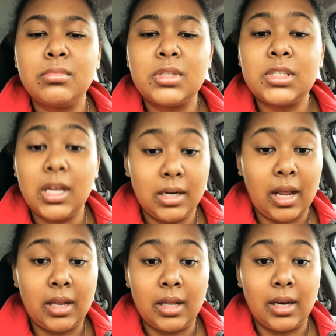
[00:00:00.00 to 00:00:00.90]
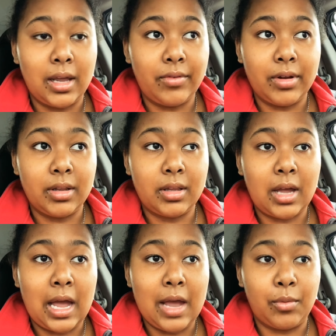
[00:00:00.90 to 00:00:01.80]
Sunday, the 11th,
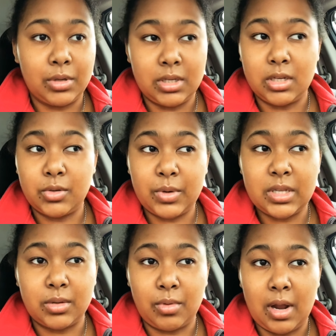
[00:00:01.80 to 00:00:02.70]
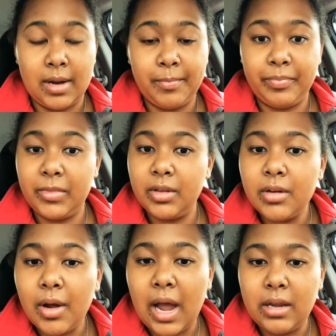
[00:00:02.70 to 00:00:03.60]
I had went to this restaurant. You
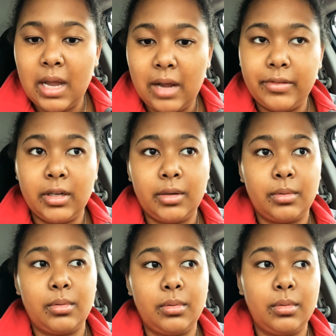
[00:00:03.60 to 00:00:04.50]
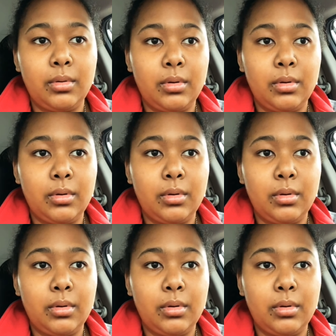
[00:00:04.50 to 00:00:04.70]
know how you have the little